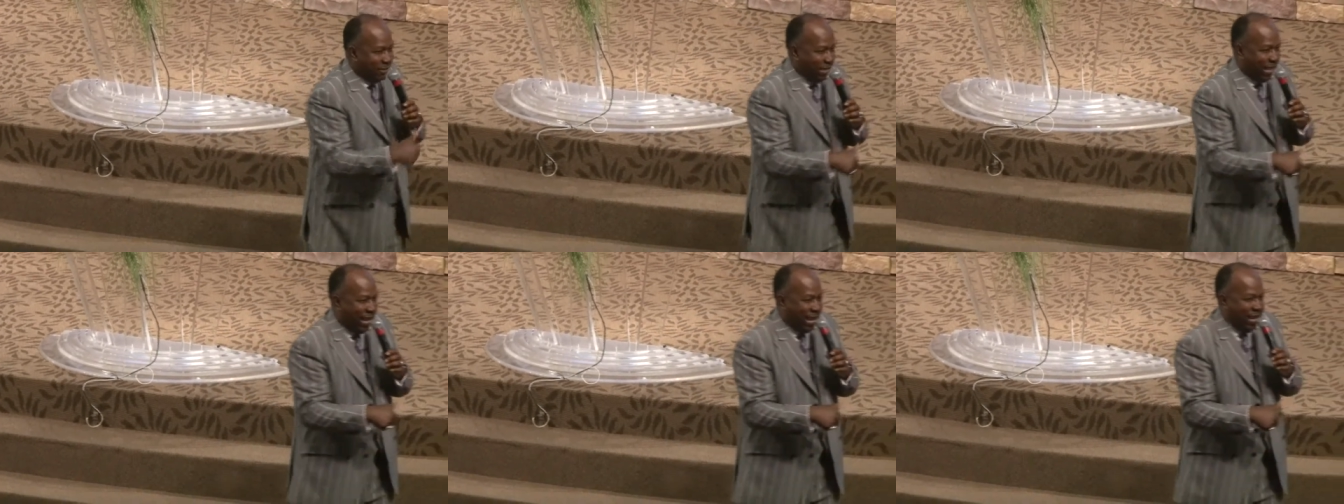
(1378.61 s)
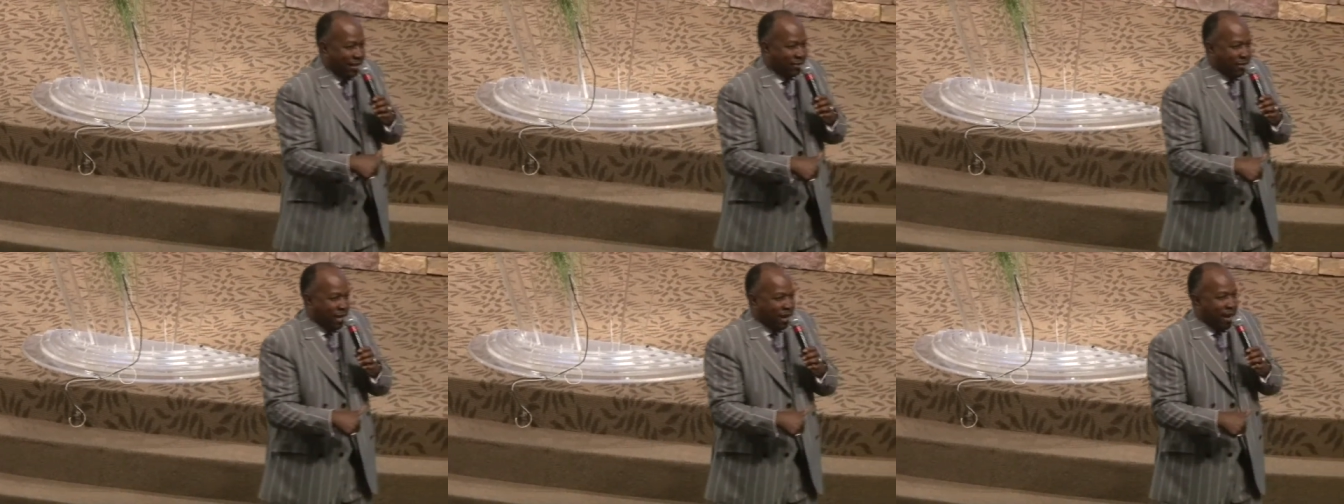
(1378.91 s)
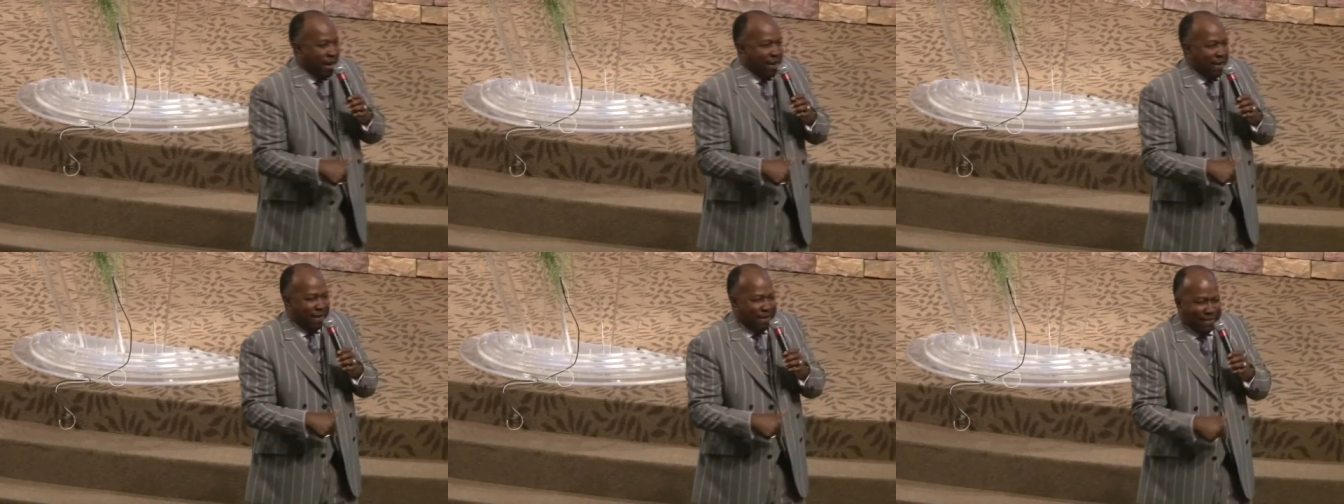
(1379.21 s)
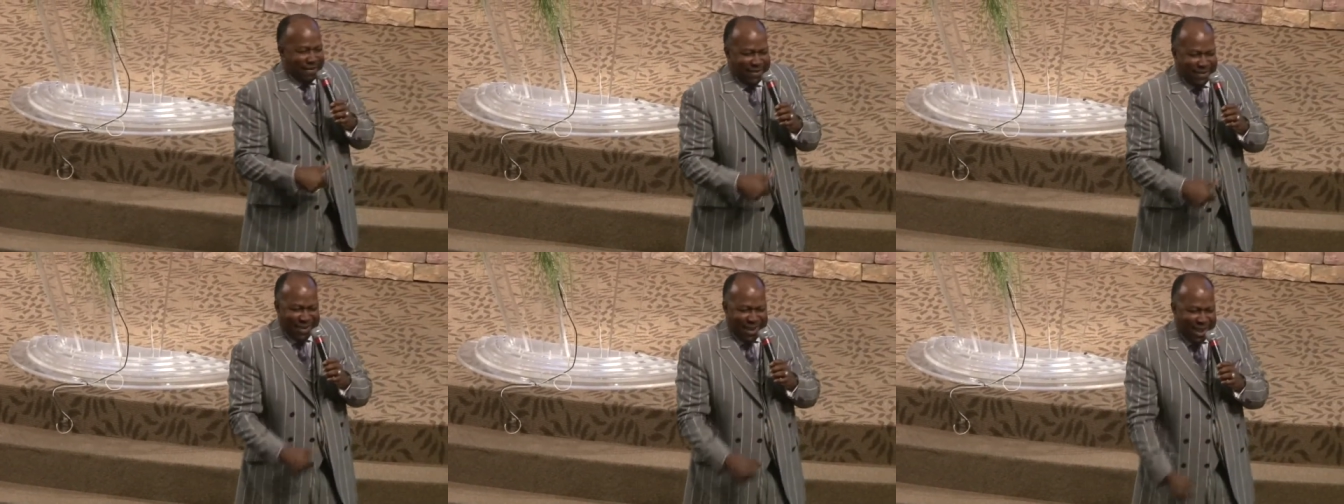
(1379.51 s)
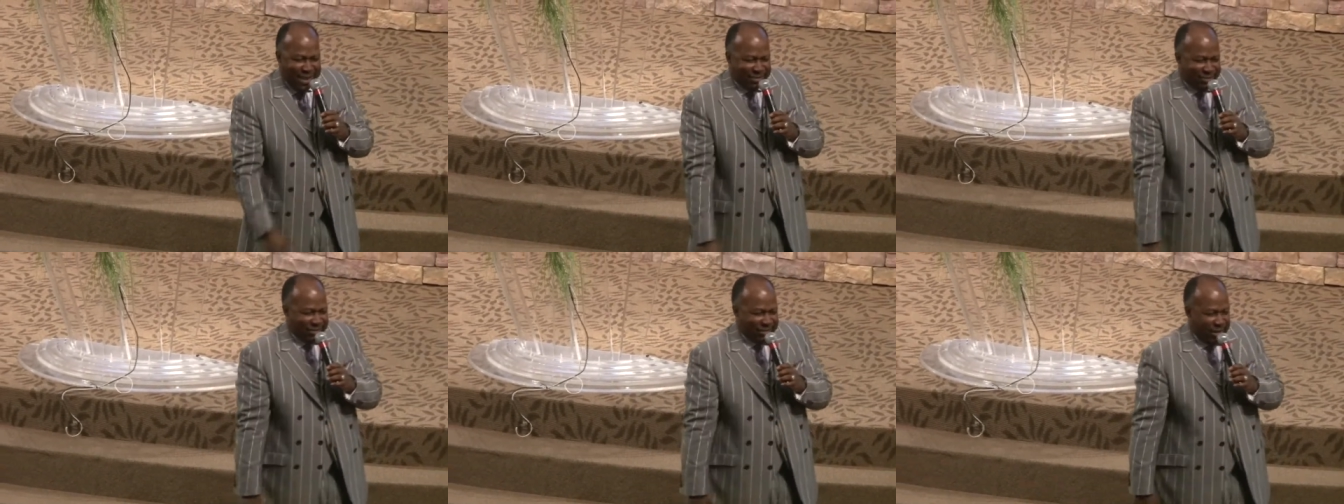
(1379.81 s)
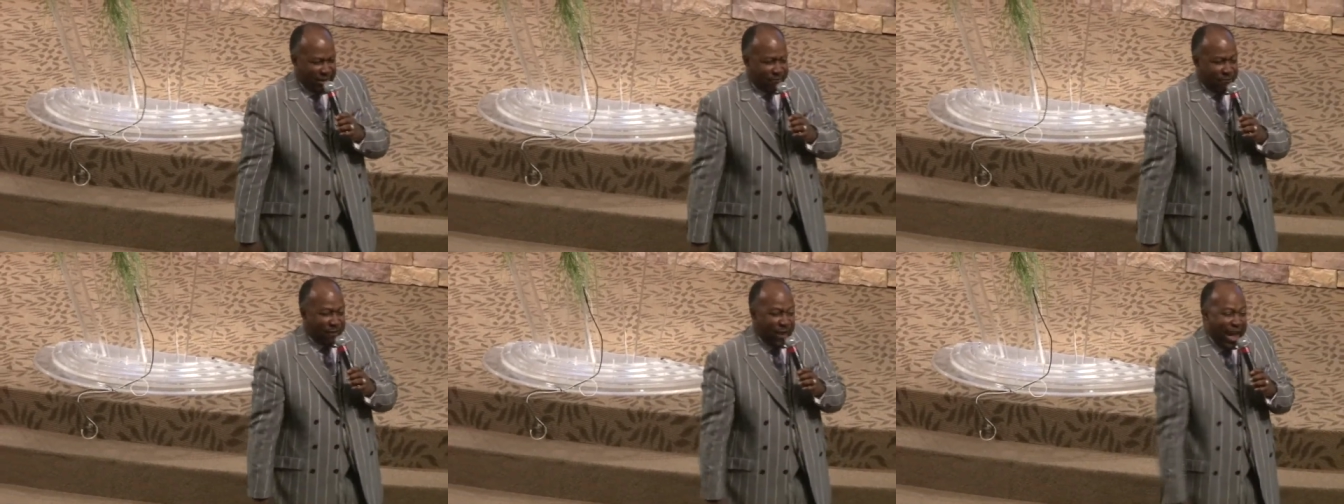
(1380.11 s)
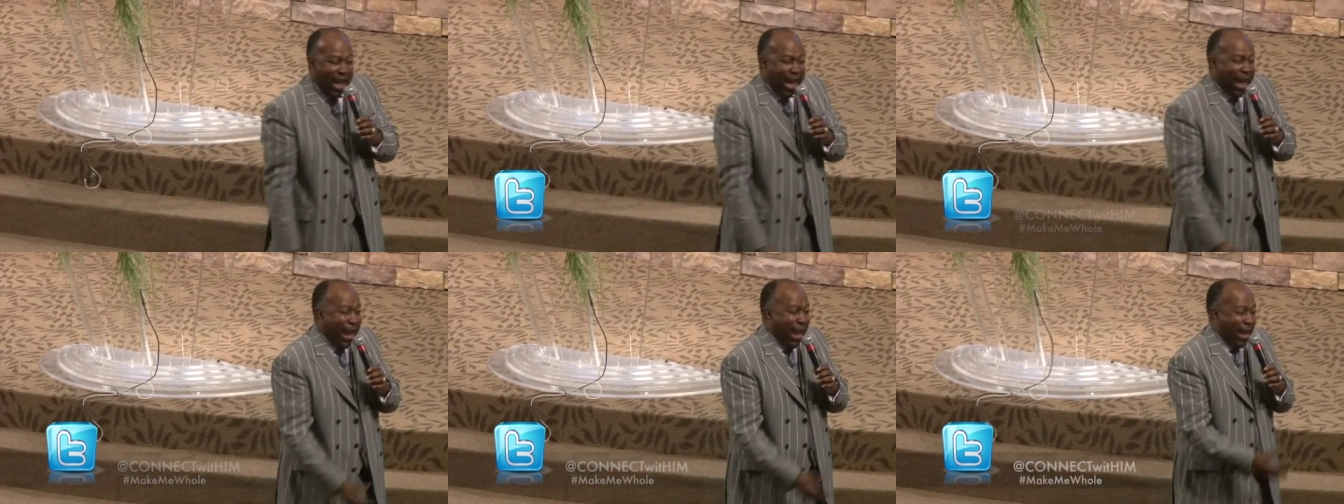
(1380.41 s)
of things not seen.
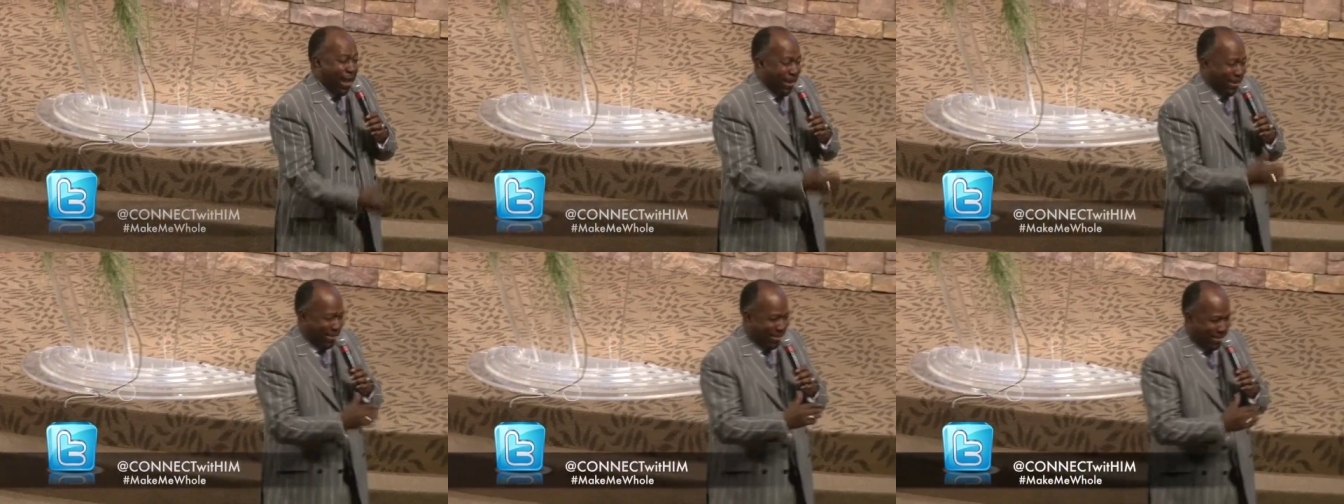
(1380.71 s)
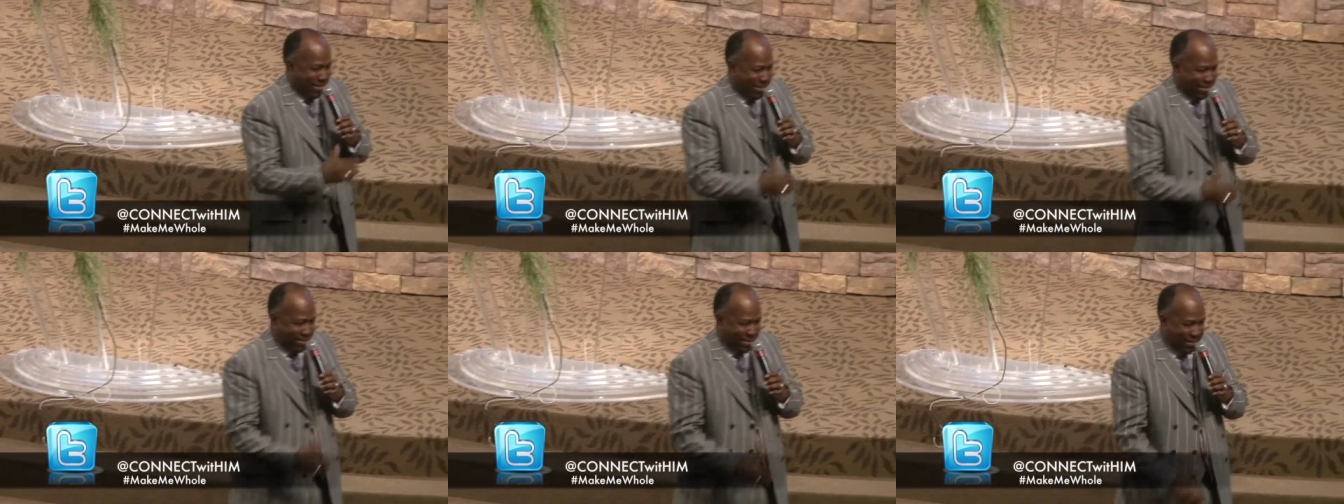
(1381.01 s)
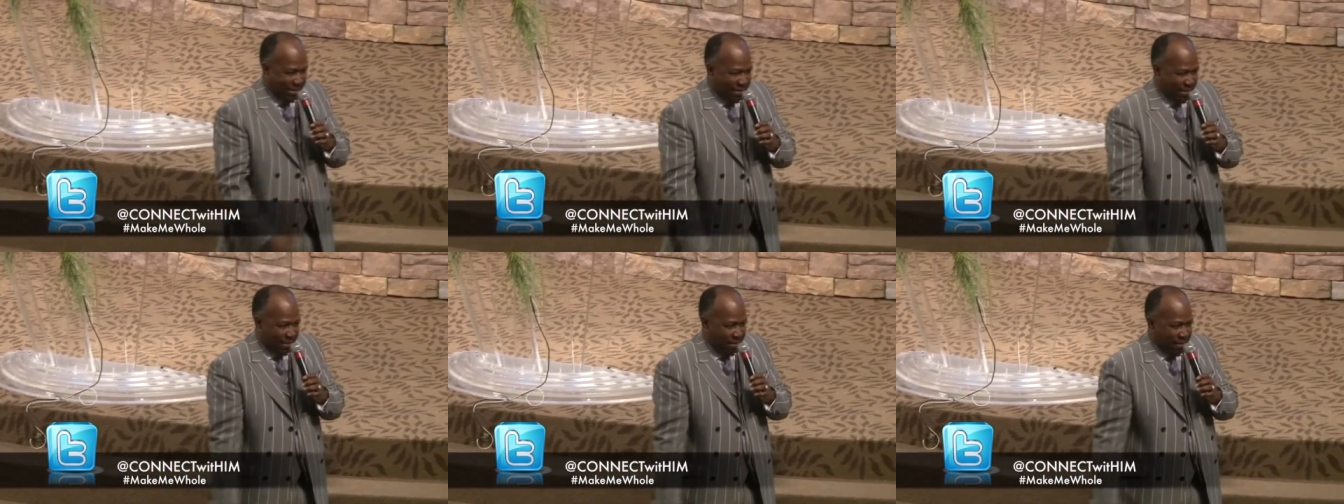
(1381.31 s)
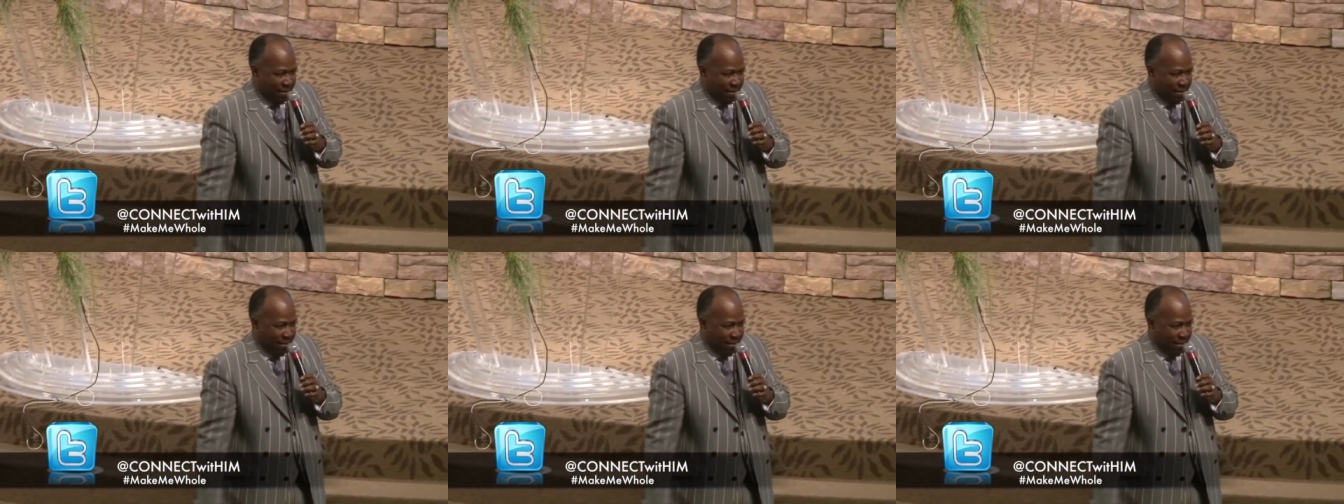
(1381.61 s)
Faith.